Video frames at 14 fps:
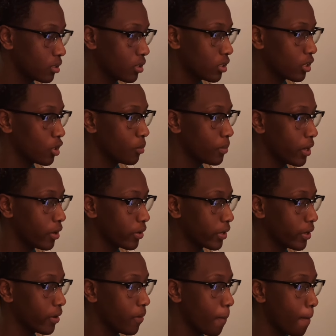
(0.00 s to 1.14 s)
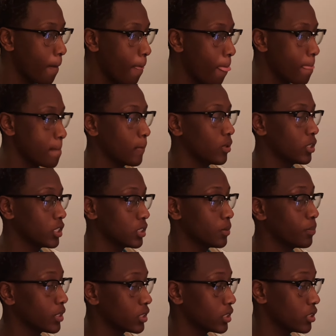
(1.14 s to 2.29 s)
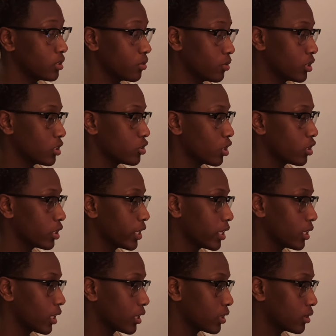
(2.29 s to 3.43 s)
go back, okay. This is the picture we're gonna try to get on.